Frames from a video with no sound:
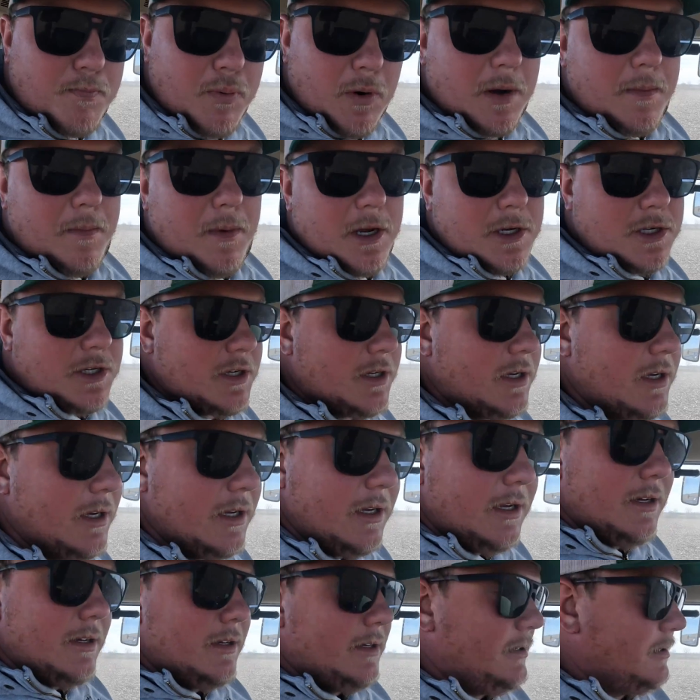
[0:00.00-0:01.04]
pretty much,
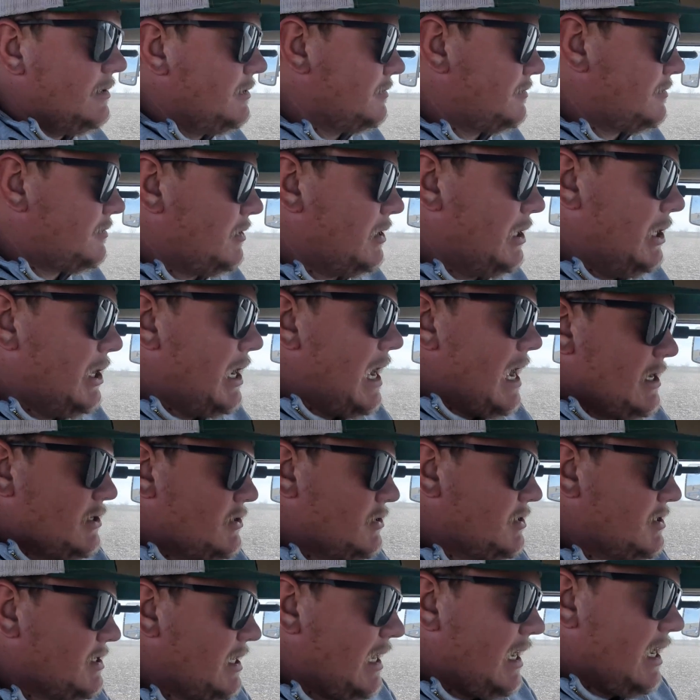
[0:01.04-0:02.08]
you guys
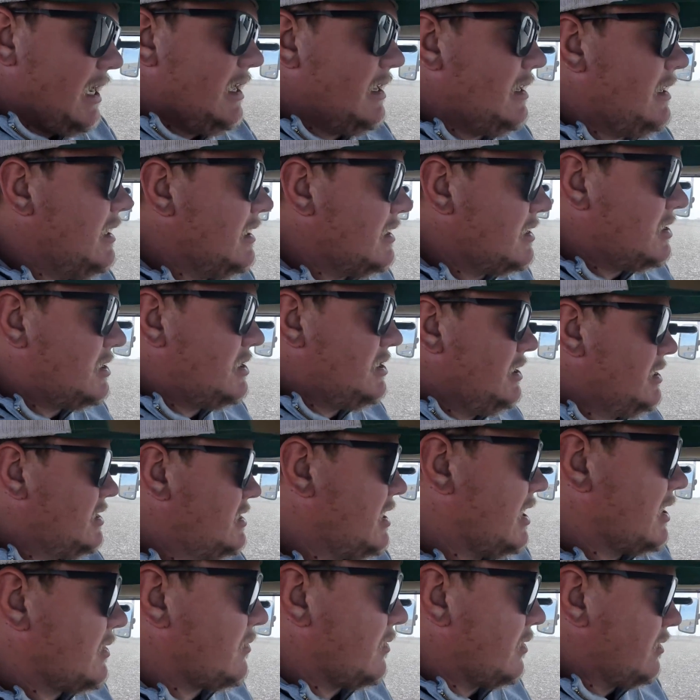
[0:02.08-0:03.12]
will see it, it's
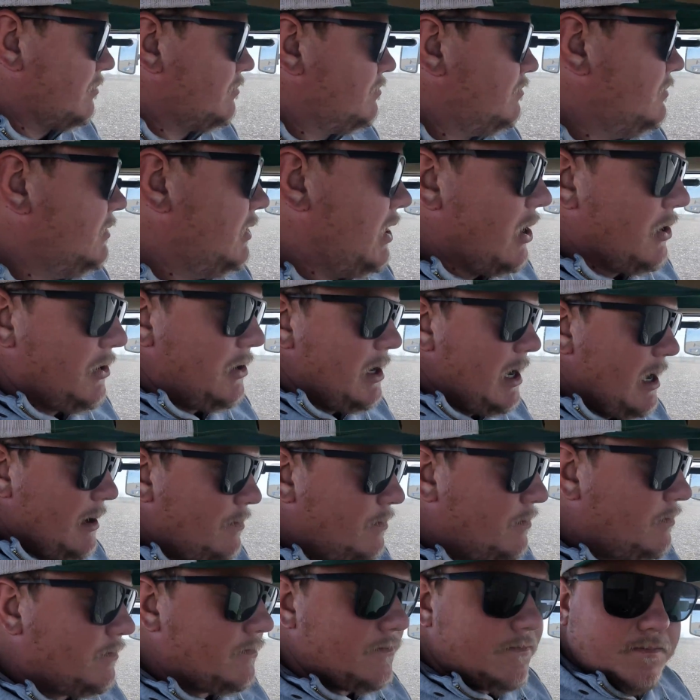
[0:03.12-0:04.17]
just like we're loading up
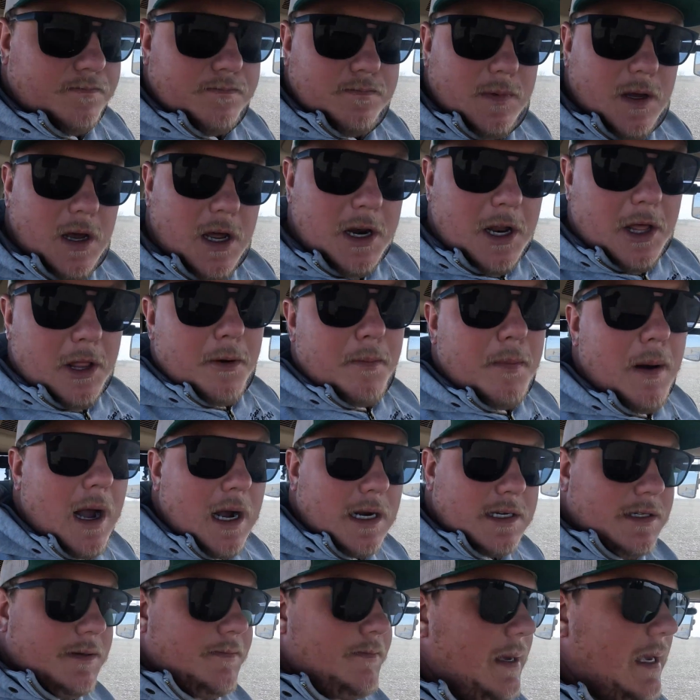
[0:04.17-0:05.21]
another
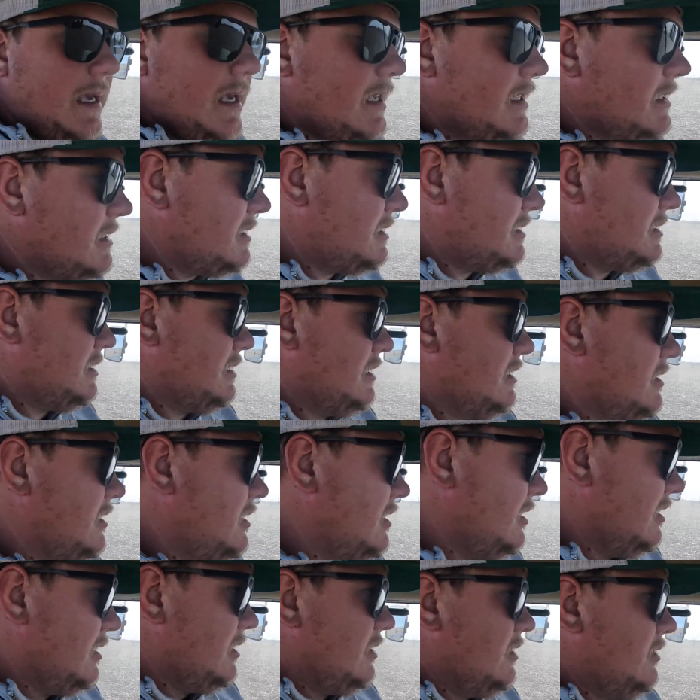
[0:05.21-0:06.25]
box of beans
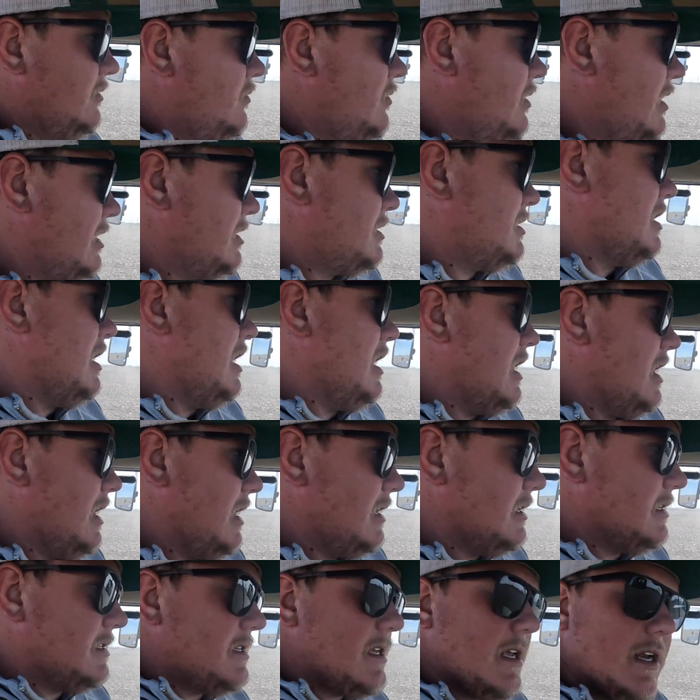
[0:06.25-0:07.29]
with,
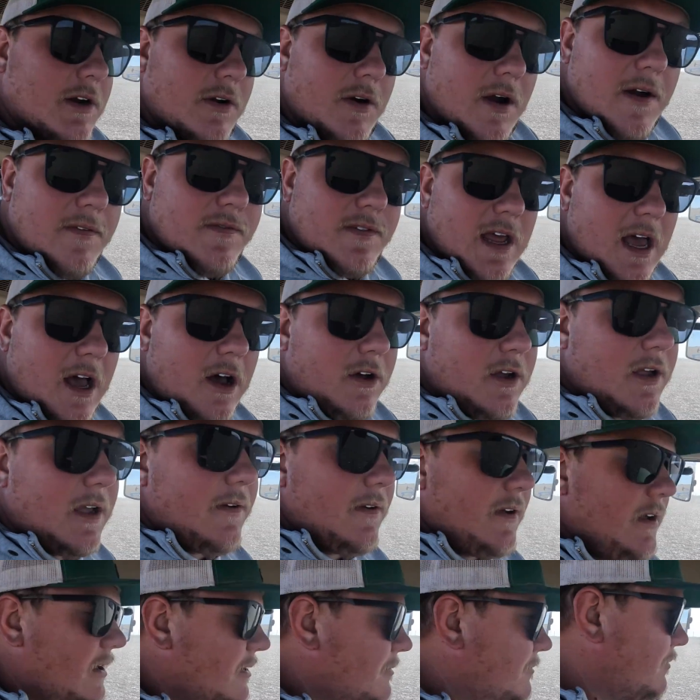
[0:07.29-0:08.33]
uh, instead of out
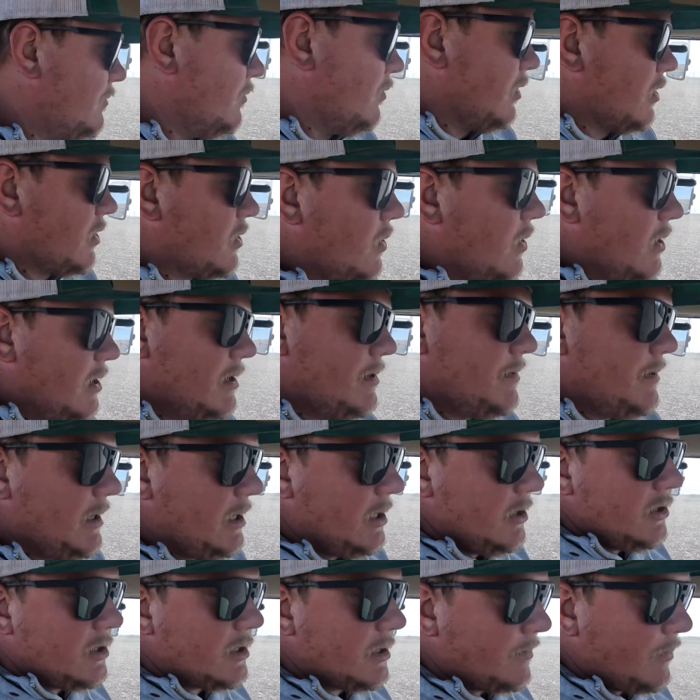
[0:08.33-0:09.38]
we're going to be
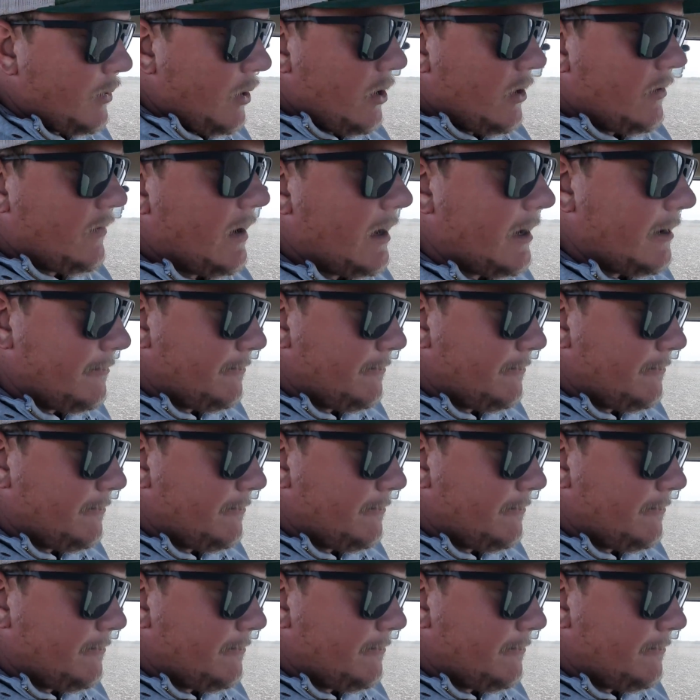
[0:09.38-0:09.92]
using Protivate.